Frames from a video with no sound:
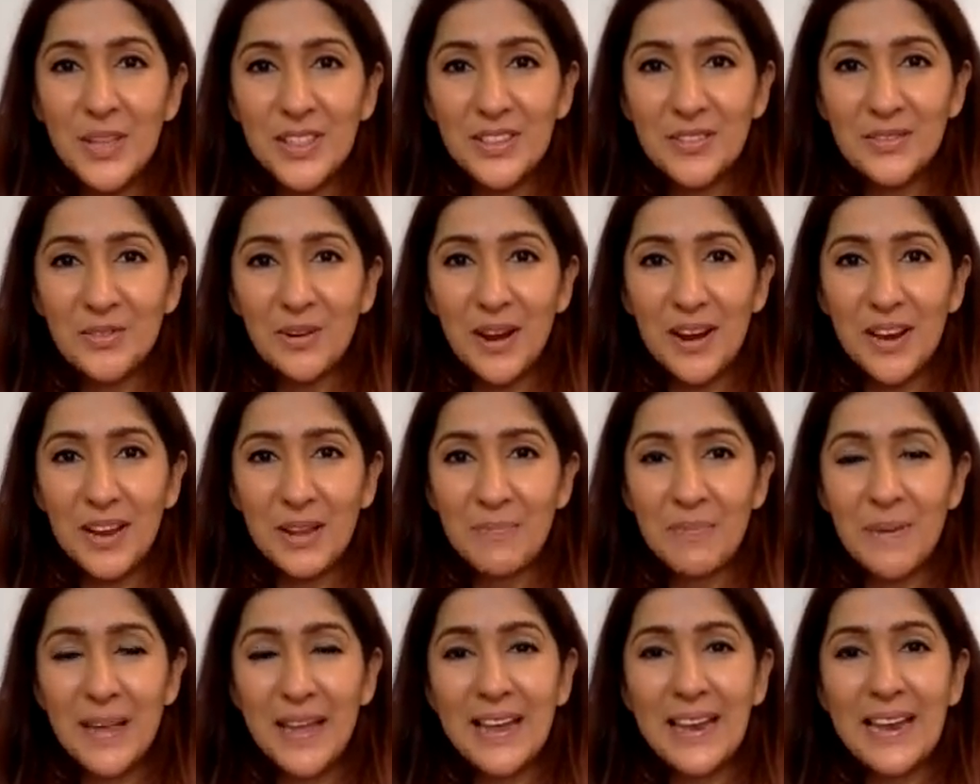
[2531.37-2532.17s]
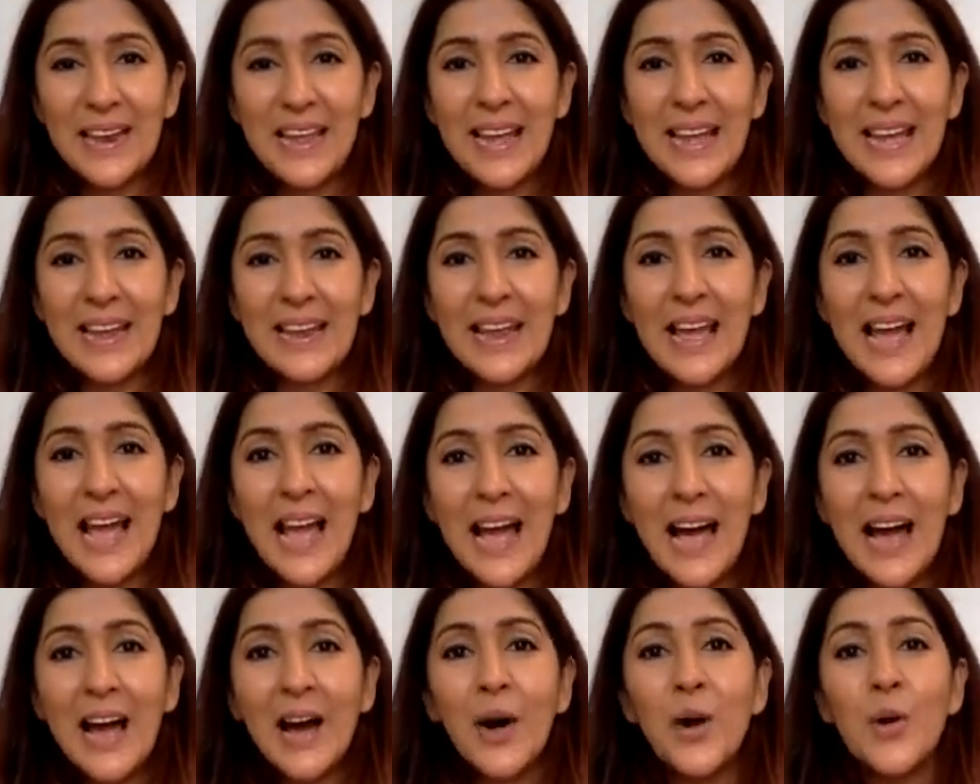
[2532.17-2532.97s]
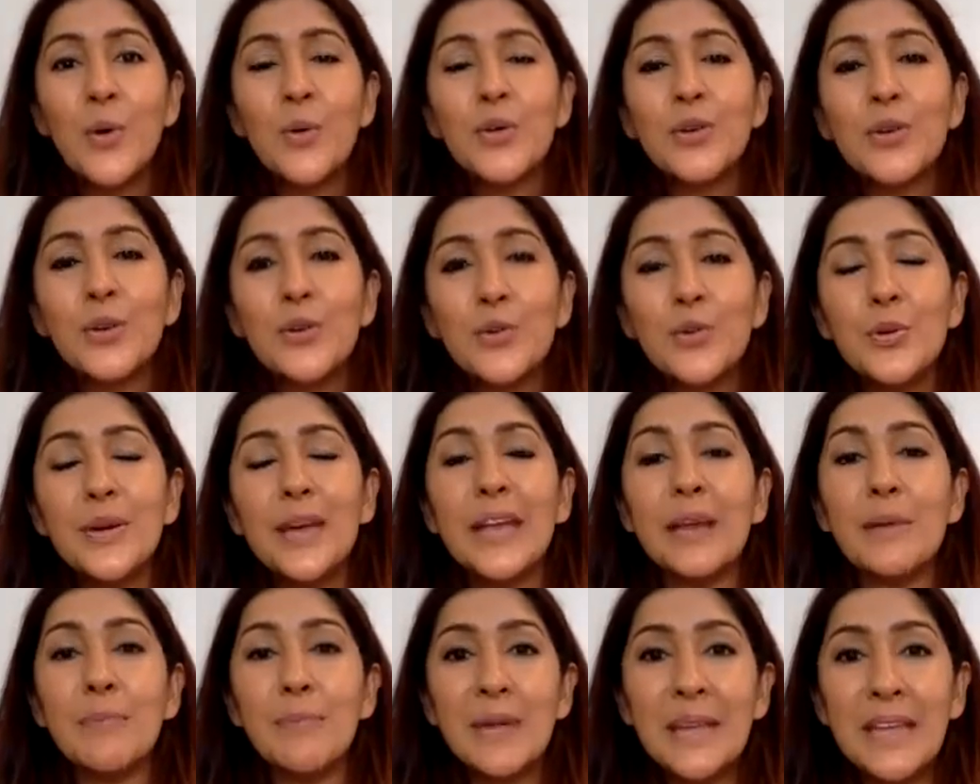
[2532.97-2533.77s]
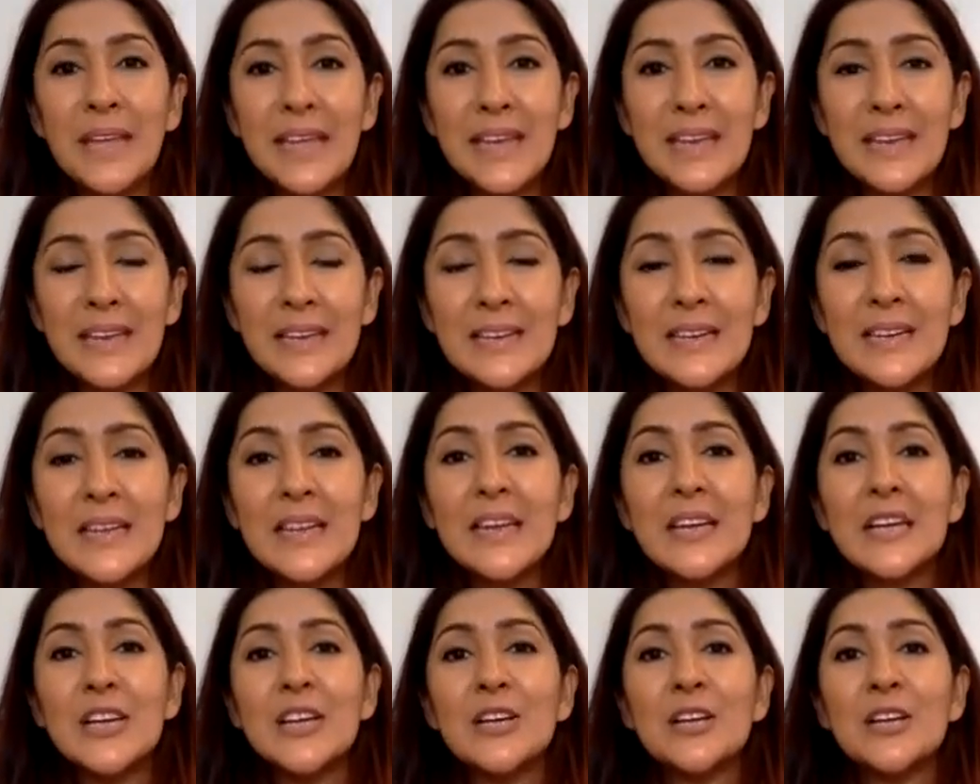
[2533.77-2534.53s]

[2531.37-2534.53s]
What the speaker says: with chronic pain, and how you can begin